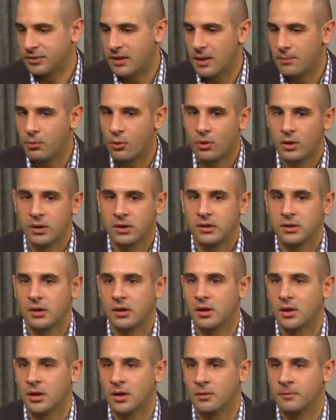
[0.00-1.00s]
that point,
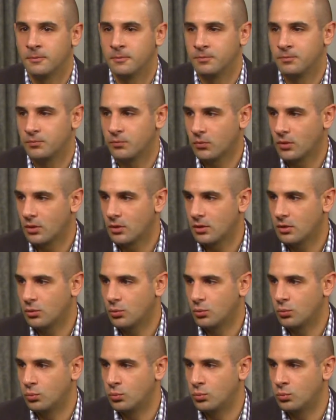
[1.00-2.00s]
um,
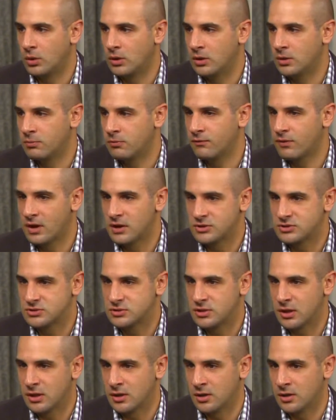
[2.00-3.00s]
we provided
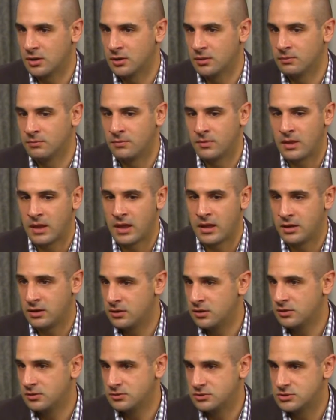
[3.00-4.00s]
um,
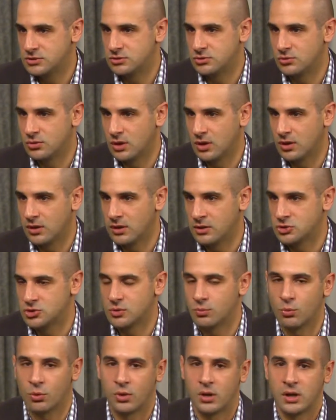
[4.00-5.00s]
aid to uh, the injured
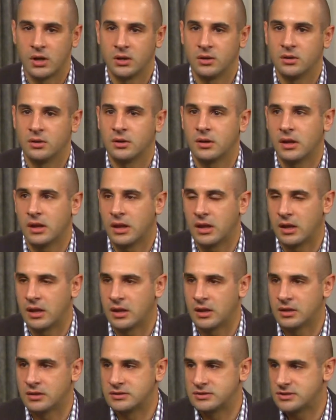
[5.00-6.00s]
mm -hmm. Marine
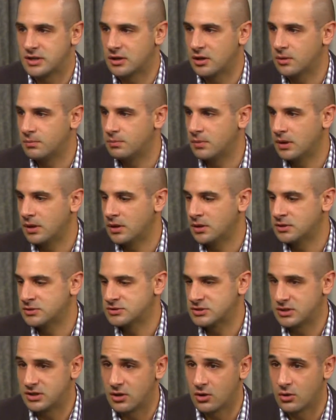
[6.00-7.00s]
and set up uh,
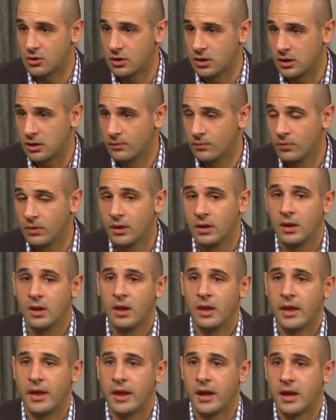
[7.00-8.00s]
security.
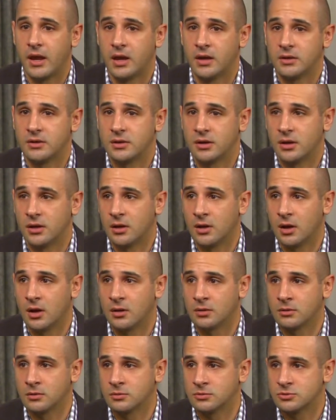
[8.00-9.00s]
And uh,
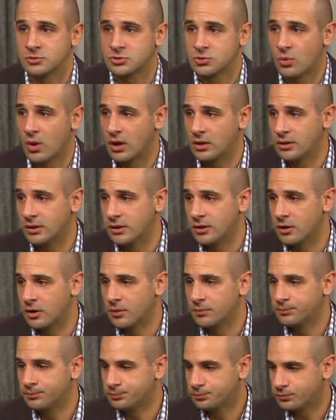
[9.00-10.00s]
our squad
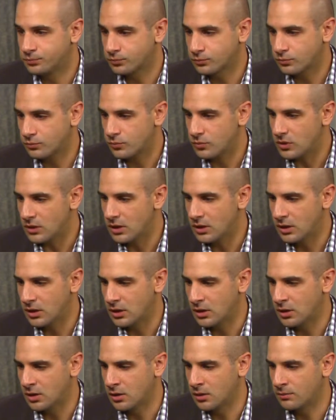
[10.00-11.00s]
leader
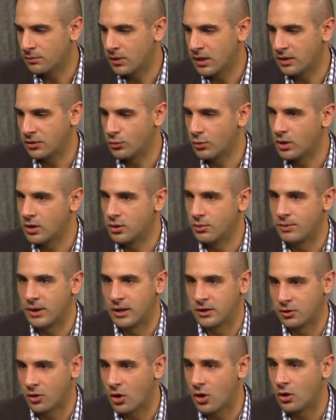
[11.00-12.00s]
um, had the radio
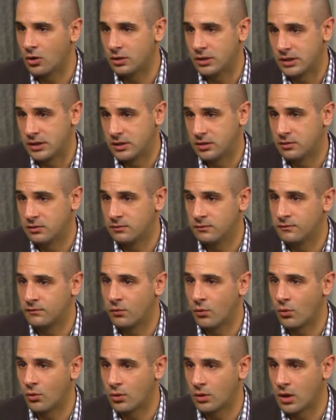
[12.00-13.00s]
man call in
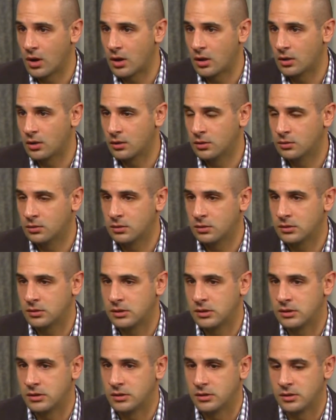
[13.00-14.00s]
for uh,
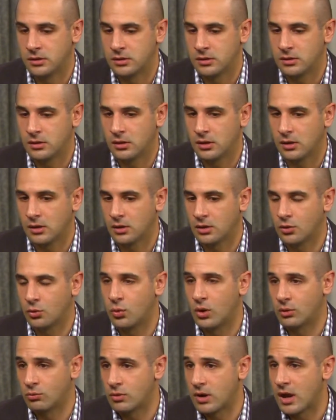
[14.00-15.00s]
the uh,
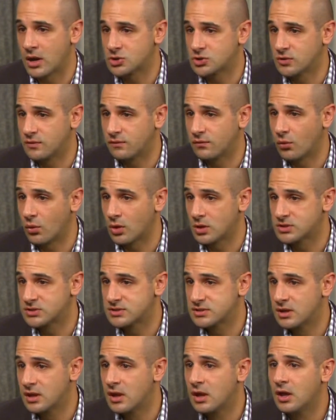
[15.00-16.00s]
quick reaction
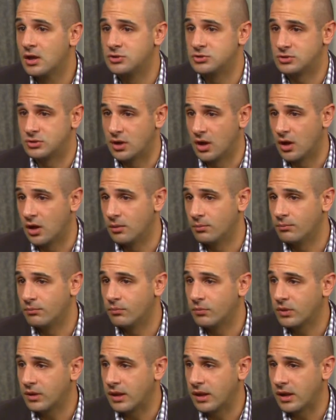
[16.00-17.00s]
force mm -hmm. to come
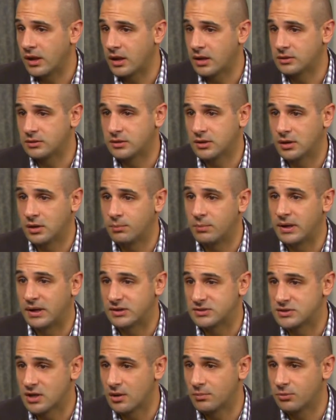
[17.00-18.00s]
and pick
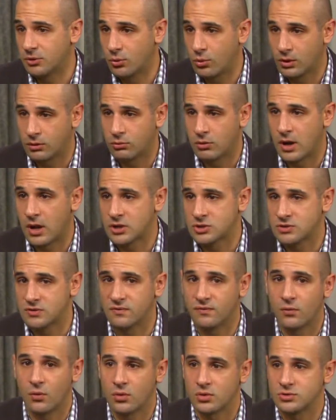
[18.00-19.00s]
us up. The quick mm -hmm. reaction
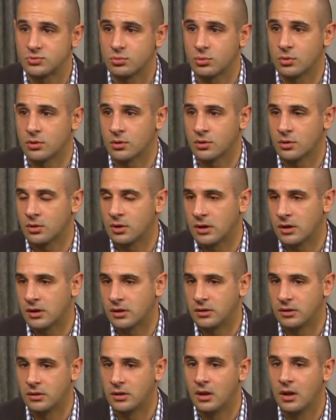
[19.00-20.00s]
force were
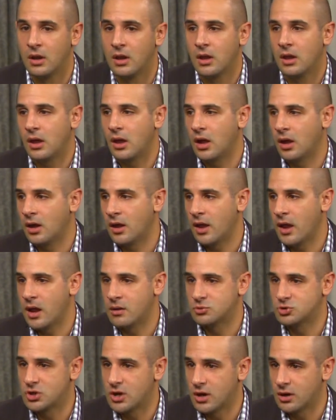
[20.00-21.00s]
in uh,
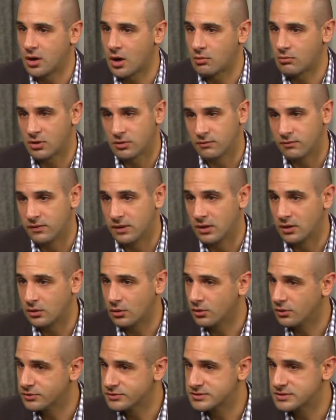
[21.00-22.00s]
amtrac armored
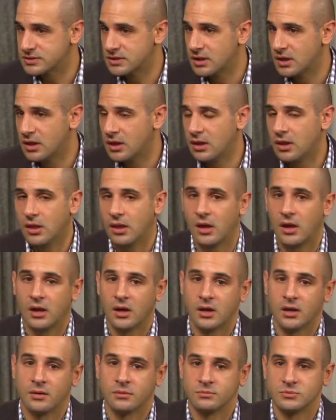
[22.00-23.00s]
vehicles. Mm -hmm. Yeah.
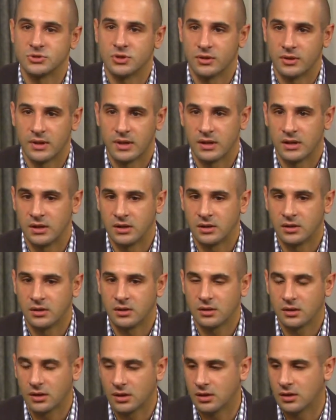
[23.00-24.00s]
Um, so they,
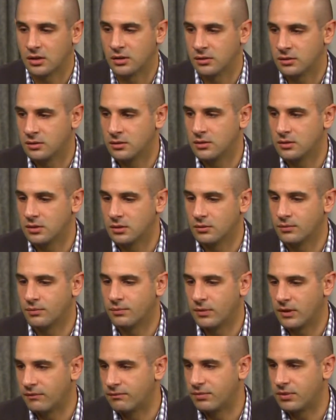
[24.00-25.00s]
uh,
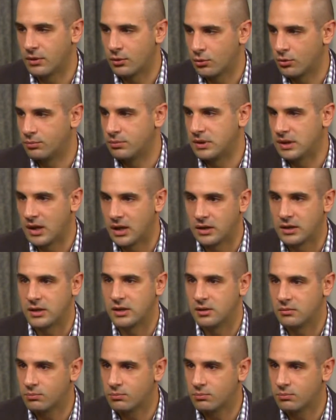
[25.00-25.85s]
if there would be any